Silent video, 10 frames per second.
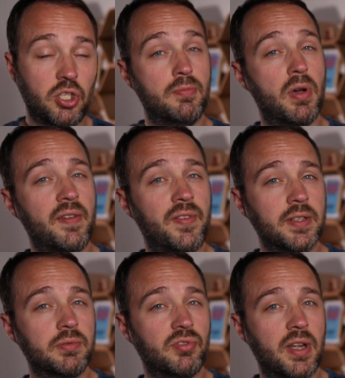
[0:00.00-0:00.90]
You might
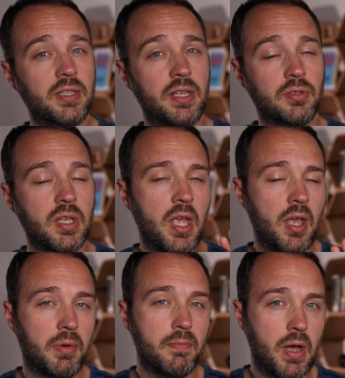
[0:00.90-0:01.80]
find some great deals,
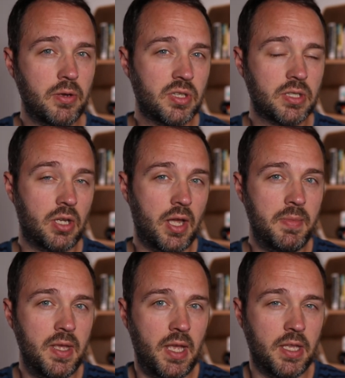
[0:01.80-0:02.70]
but most of the
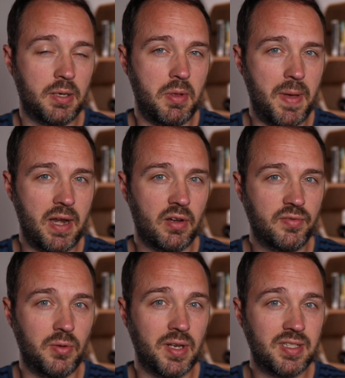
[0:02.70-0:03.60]
time you're going to be better
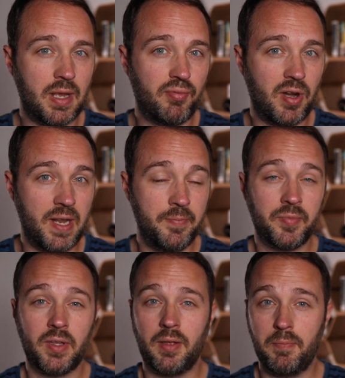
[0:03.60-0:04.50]
off doing it separately.
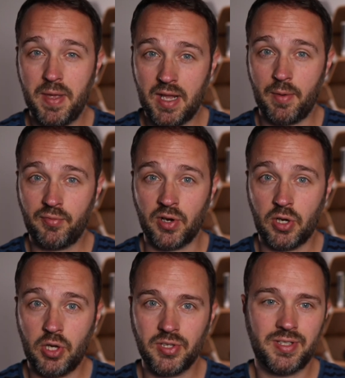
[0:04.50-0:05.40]
Big
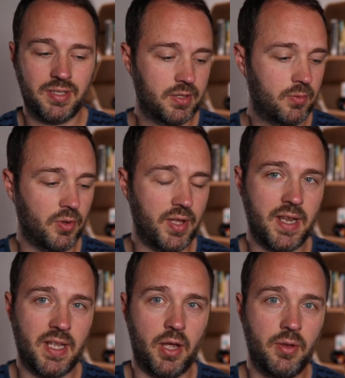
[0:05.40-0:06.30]
upfront cost. Well,
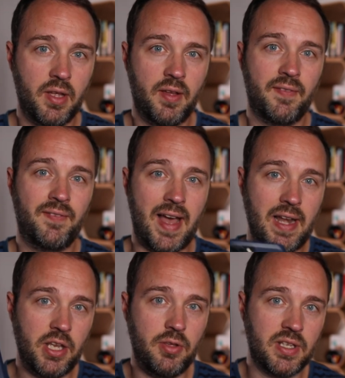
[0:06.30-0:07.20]
there you go.
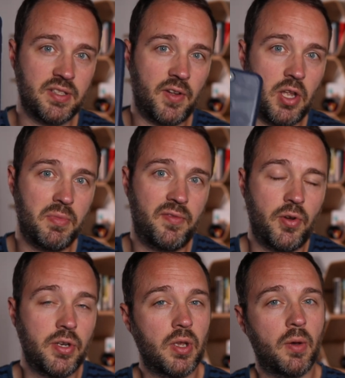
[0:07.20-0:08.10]
Value this phone
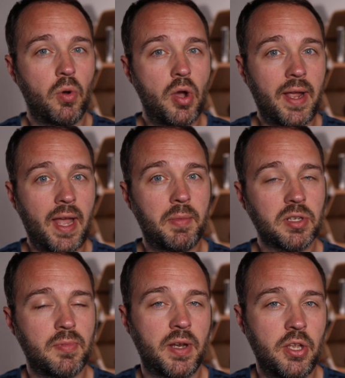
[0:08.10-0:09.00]
before you do it. Work out how
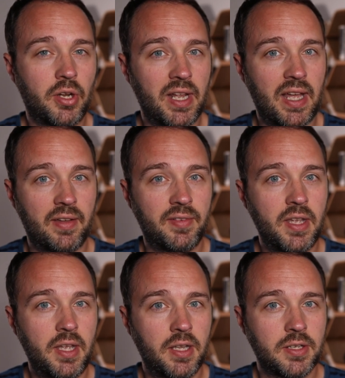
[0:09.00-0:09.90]
much money you're going to have
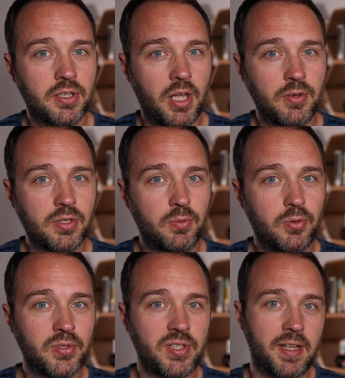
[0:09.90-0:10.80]
to go
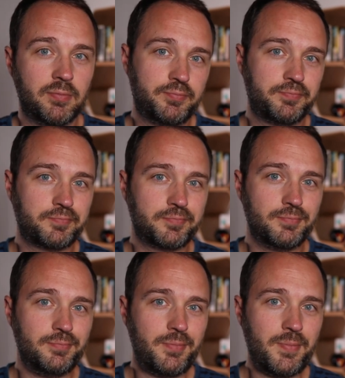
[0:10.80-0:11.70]
towards it.
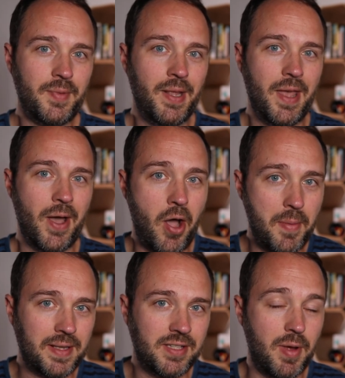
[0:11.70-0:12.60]

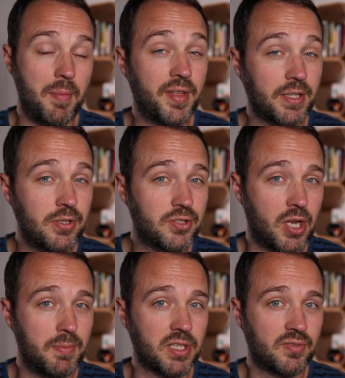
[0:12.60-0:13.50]
I'm Andy Webb. Thank you
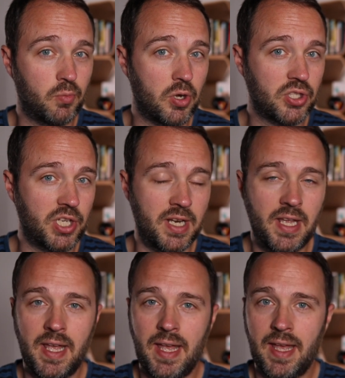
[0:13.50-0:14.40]
so much for watching.
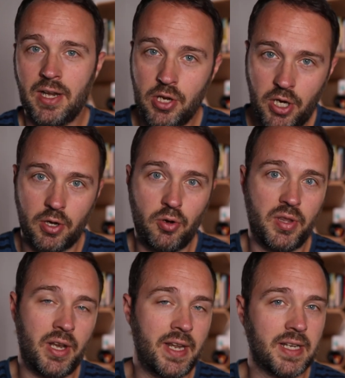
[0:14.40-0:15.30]
Look at
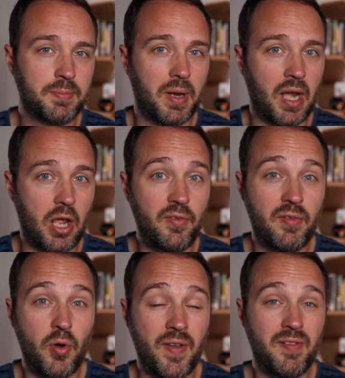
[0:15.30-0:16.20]
all the links below
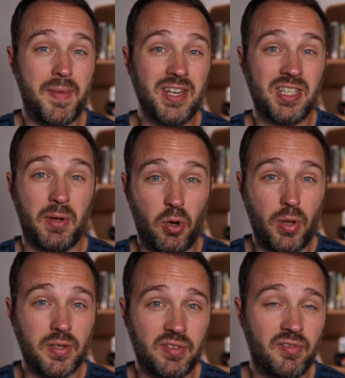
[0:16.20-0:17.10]
for more information about
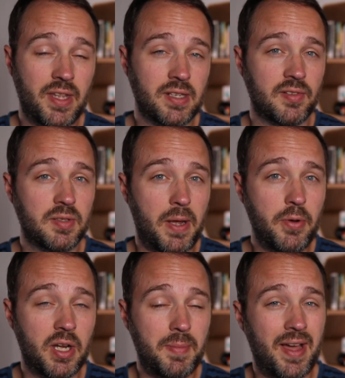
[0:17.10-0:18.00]
all those different things I've
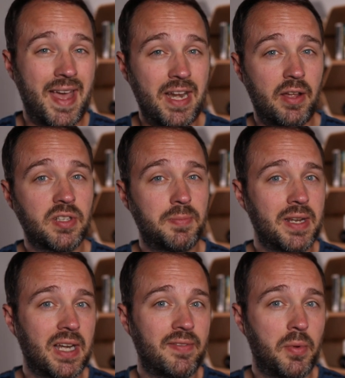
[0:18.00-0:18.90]
spoken about. Head over to
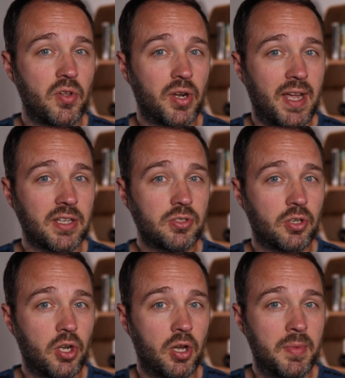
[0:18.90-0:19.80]

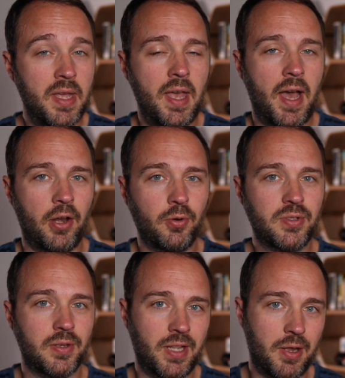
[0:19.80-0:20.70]
becleverwithyourcash.com, and
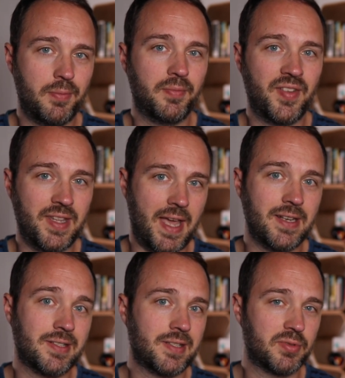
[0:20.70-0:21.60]
also don't
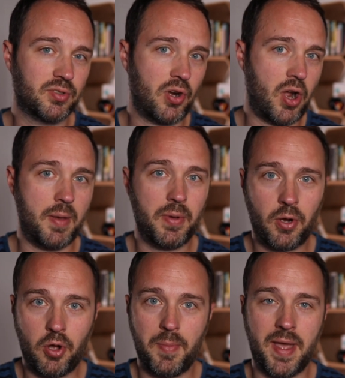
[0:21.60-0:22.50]
forget to
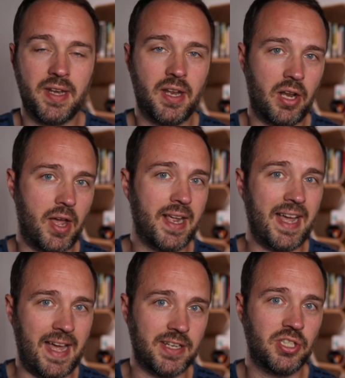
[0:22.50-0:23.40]
subscribe, comment,
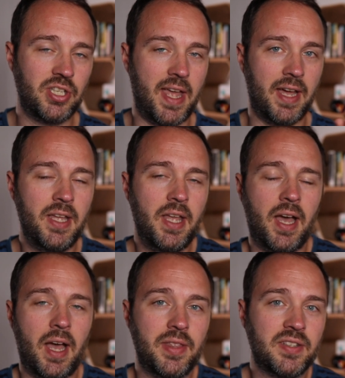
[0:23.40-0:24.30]
like, and share
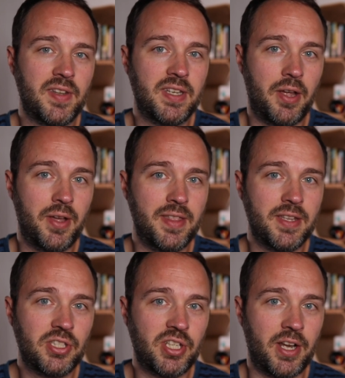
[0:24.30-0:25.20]
this video in
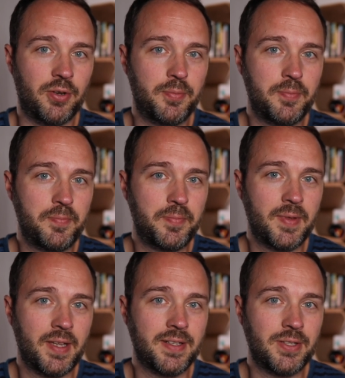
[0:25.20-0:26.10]
this channel.
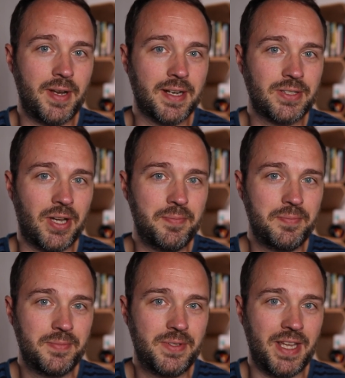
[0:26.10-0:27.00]
Until next time,
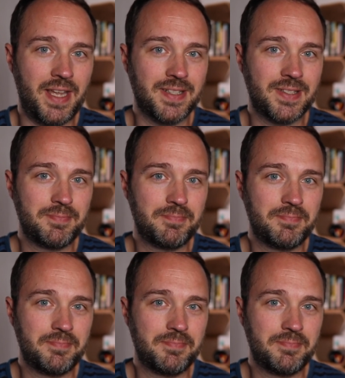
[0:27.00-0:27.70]
cheers.